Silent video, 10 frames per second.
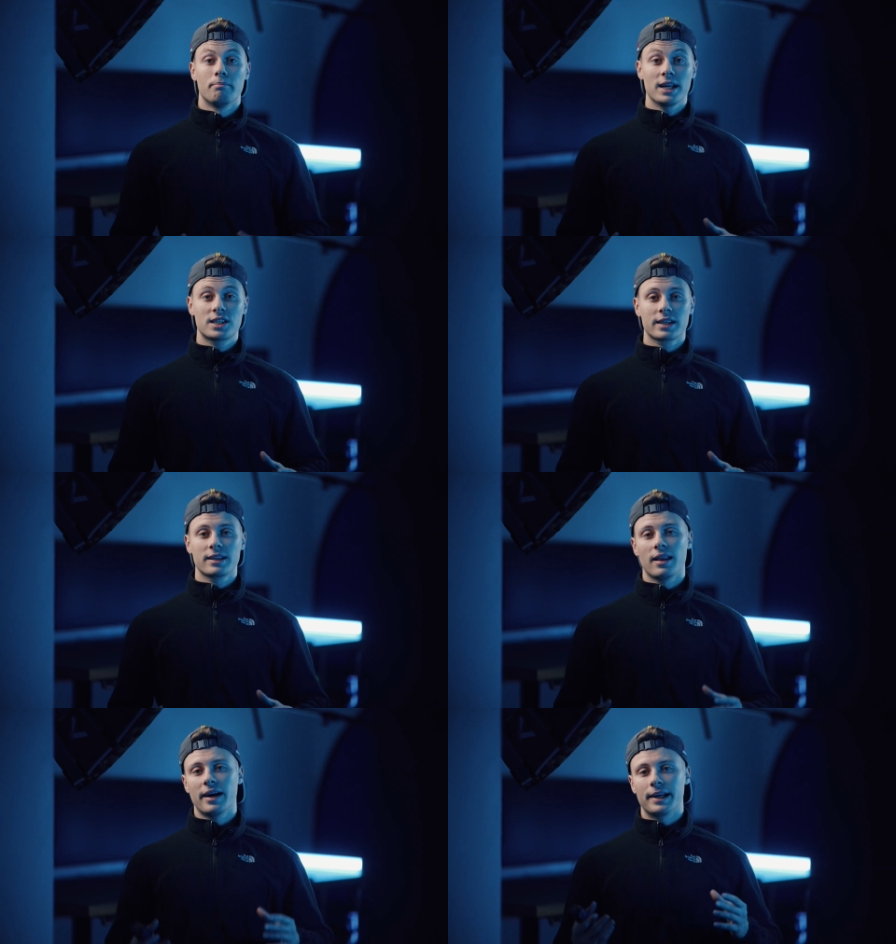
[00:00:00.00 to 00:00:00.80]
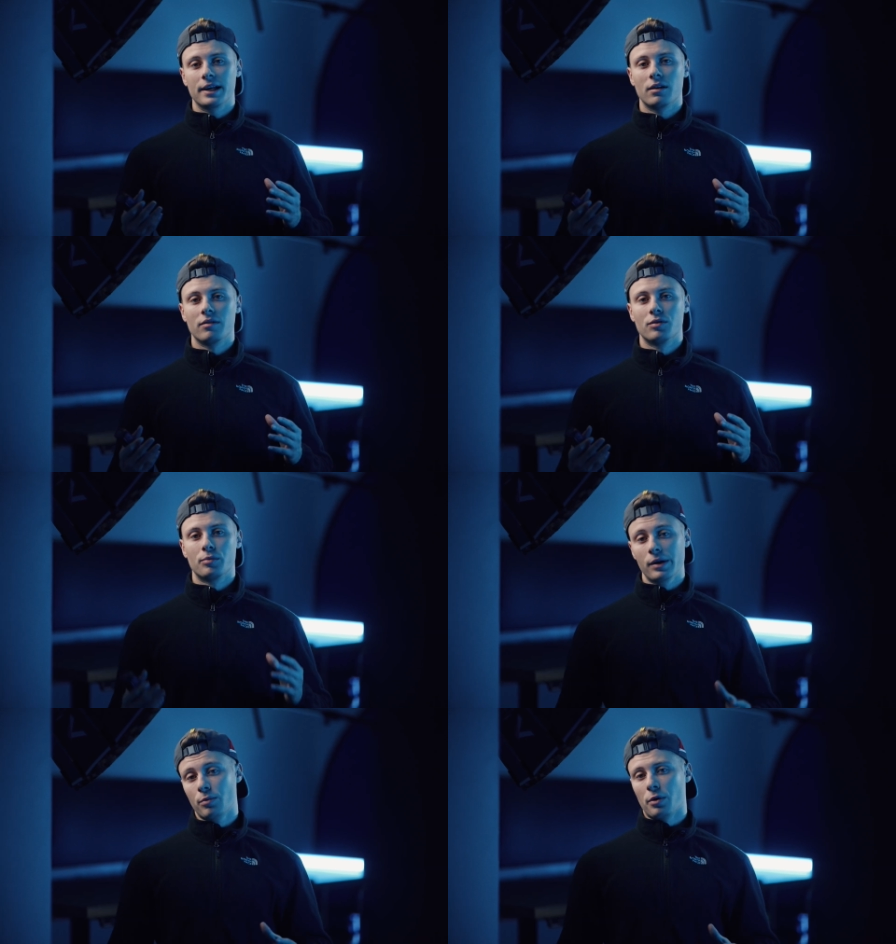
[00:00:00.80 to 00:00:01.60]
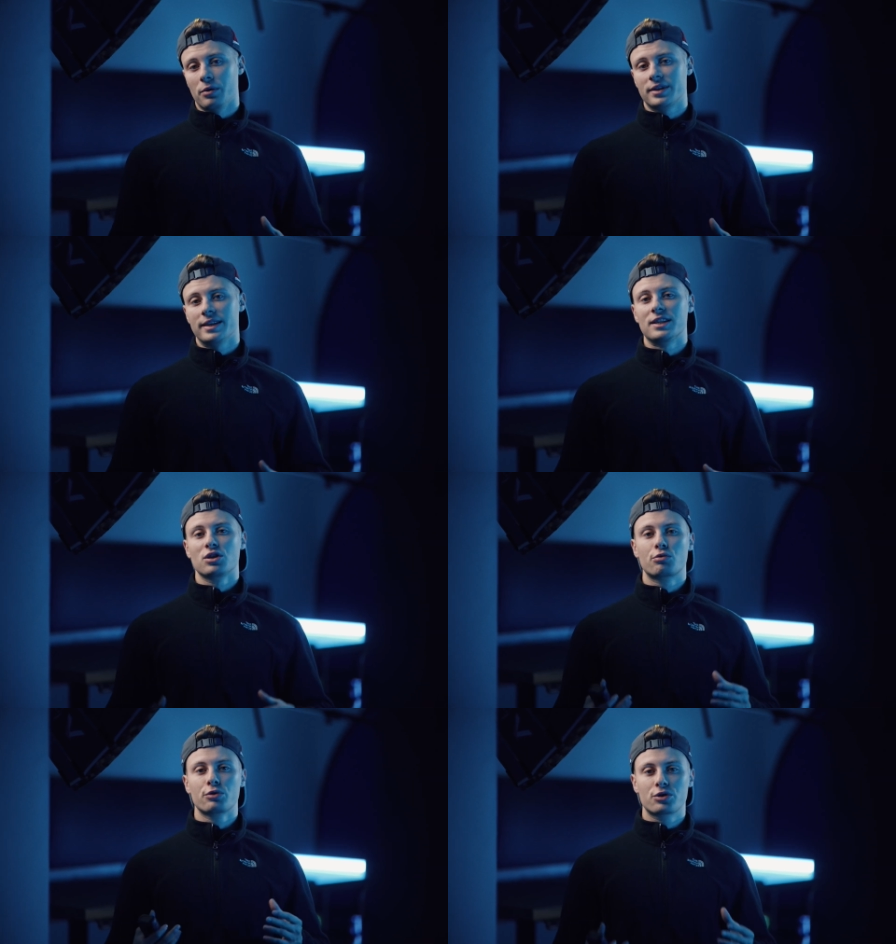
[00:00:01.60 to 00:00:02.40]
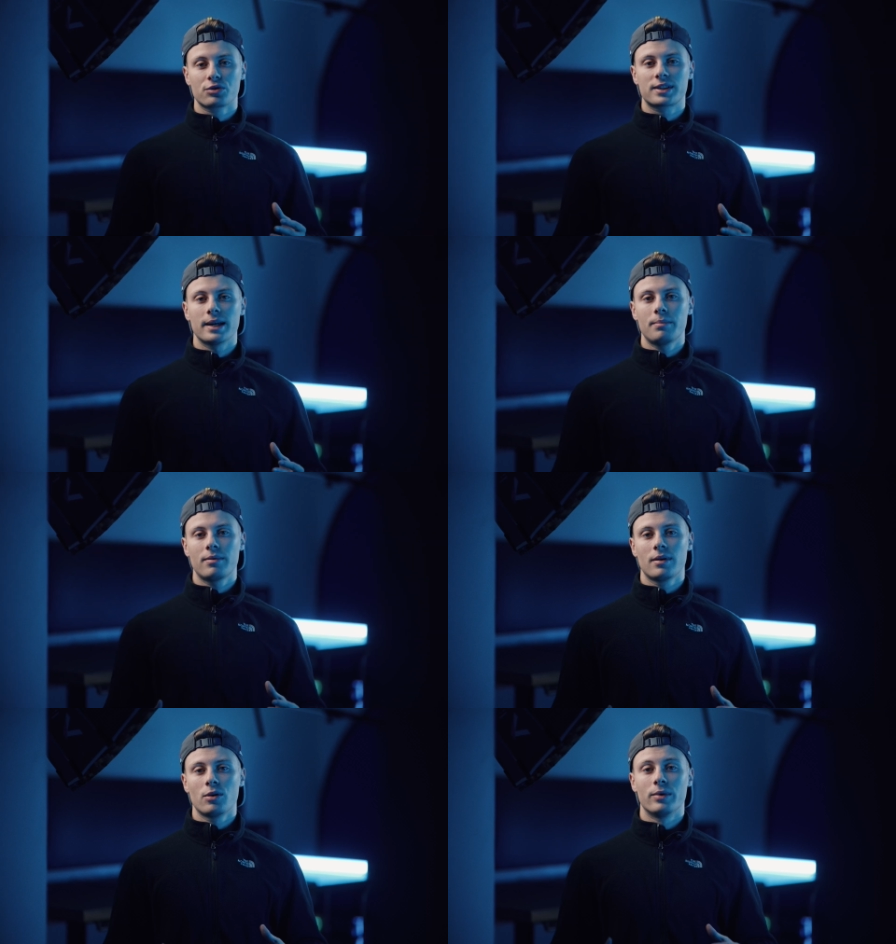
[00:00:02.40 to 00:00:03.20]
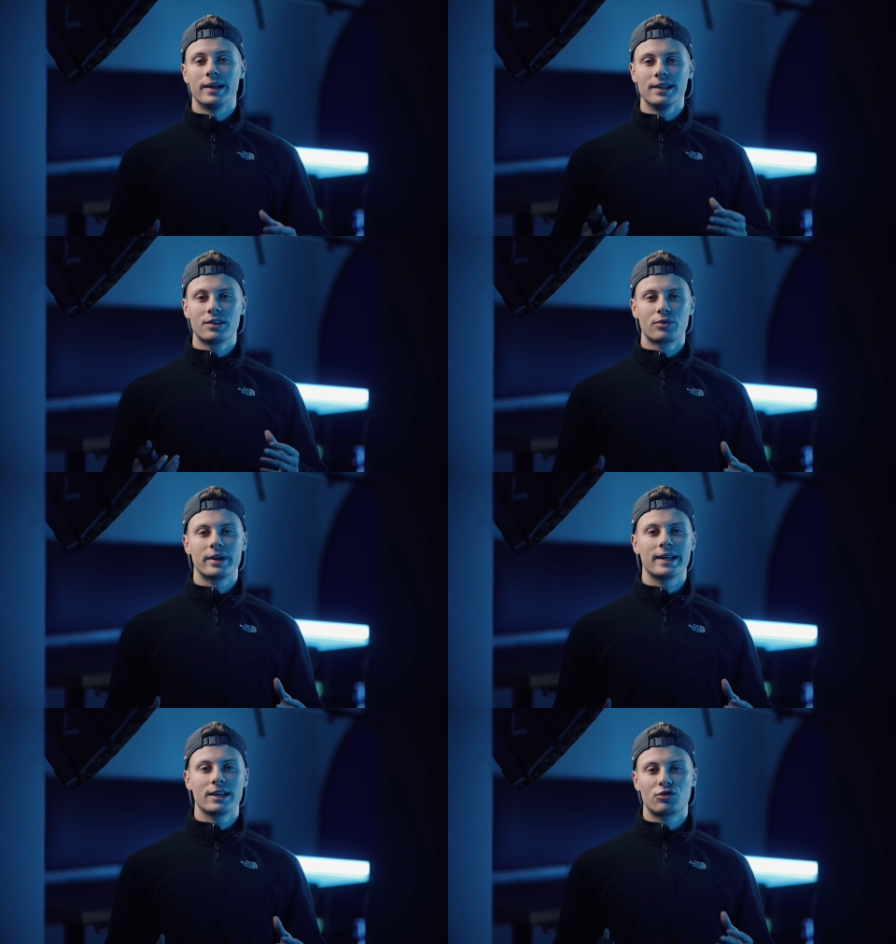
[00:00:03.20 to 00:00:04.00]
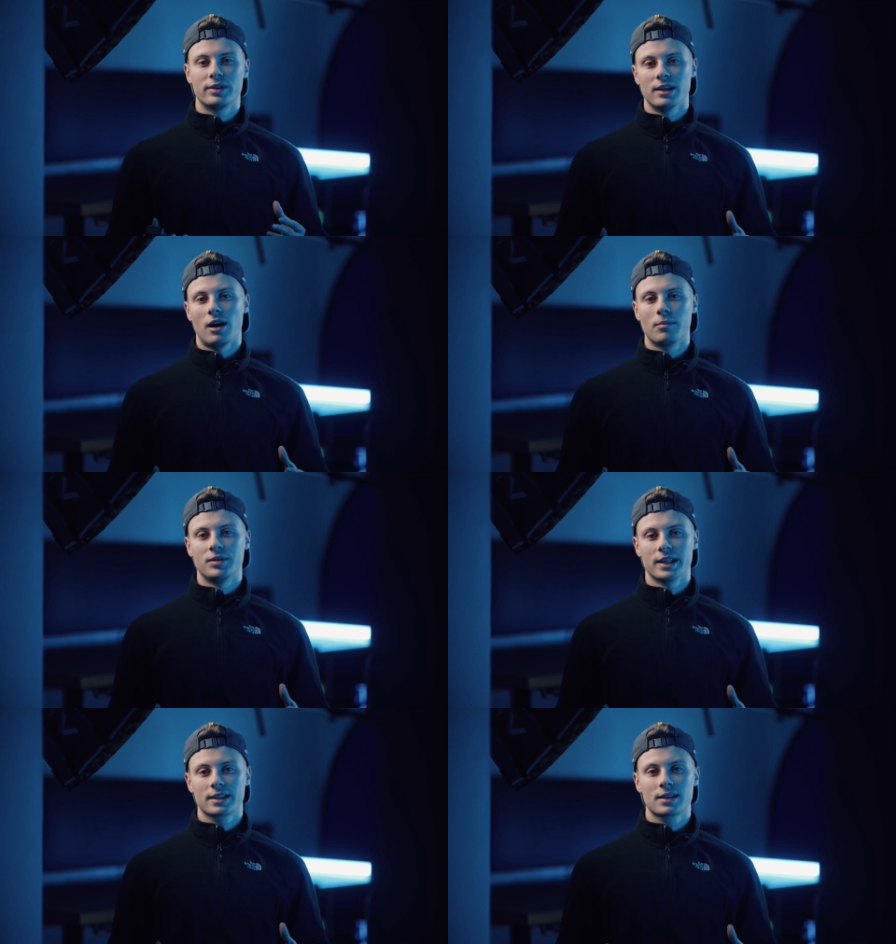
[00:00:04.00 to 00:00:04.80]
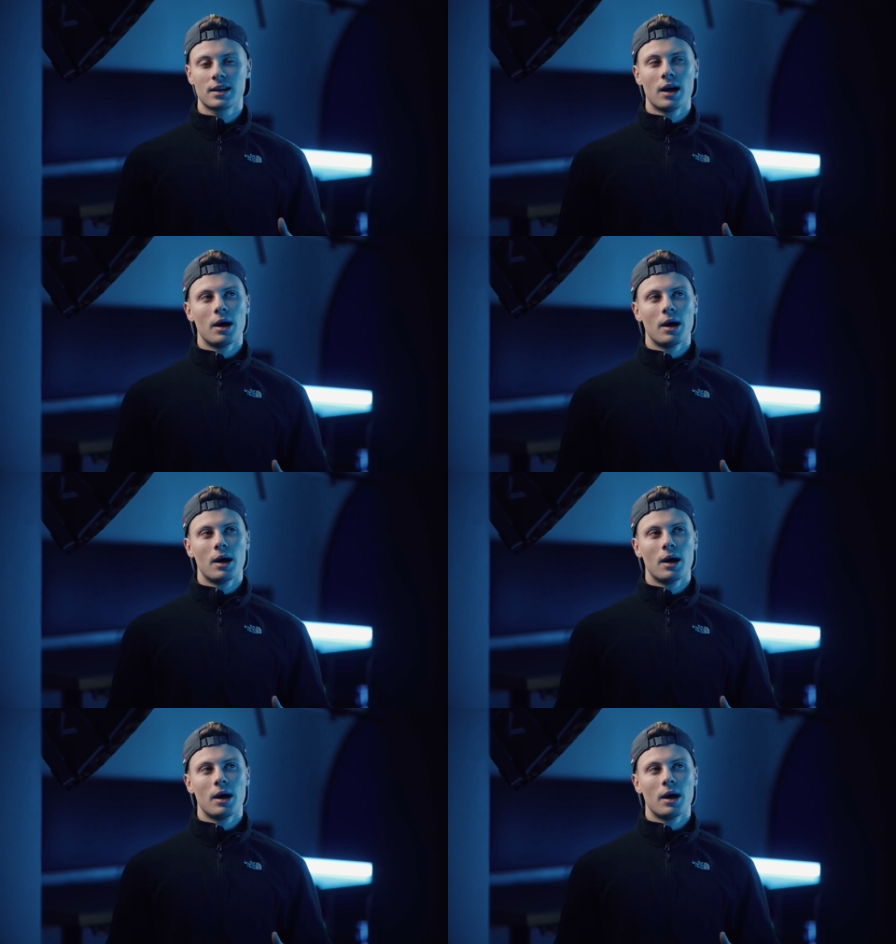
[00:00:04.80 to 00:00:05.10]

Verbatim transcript: Matching the lighting of the real world is a crucial step when integrating 3D objects.